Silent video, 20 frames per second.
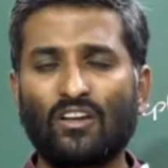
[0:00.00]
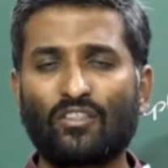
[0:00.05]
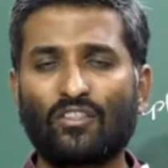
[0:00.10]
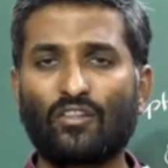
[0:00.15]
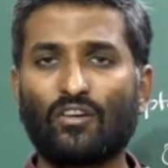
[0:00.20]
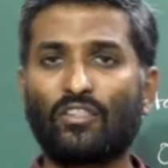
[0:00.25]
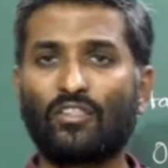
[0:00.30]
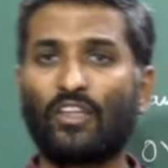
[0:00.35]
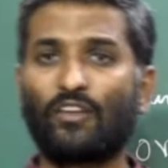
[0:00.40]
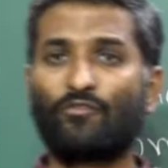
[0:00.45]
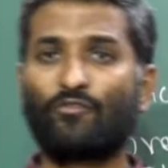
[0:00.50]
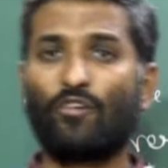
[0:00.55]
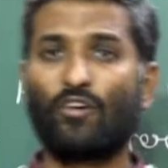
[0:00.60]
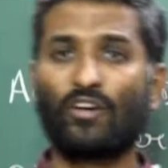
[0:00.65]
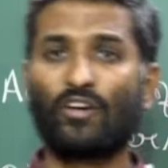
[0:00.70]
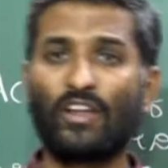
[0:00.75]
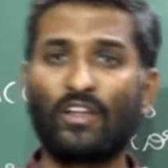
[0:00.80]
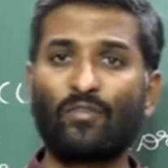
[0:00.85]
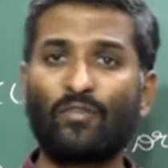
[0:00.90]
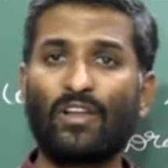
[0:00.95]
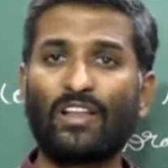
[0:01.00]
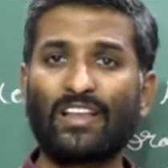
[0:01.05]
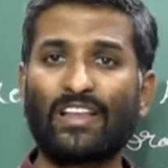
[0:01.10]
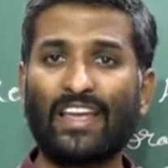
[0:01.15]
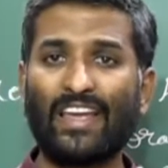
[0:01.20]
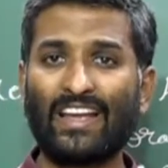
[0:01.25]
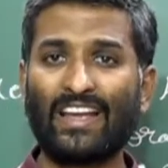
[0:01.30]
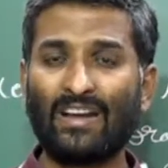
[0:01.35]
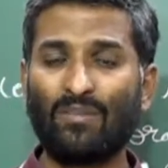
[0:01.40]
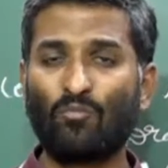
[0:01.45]
So therefore it will
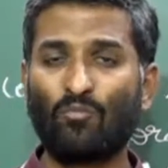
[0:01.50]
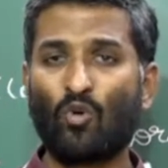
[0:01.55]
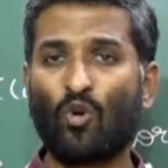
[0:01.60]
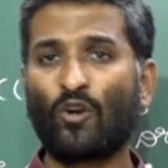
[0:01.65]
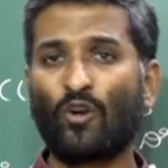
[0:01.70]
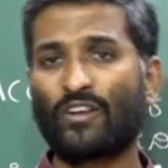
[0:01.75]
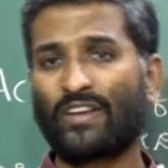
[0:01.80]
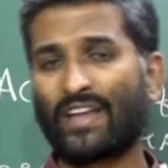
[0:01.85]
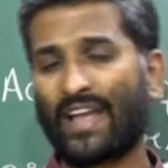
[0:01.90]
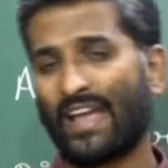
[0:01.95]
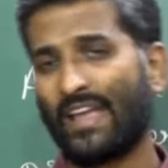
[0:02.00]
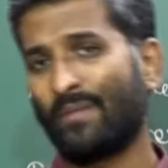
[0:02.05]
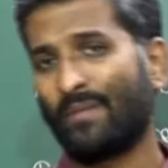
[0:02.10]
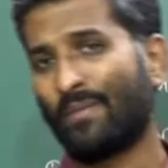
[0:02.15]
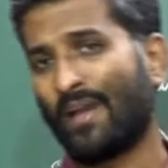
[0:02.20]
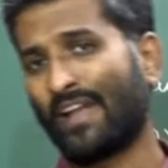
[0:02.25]
take a more time,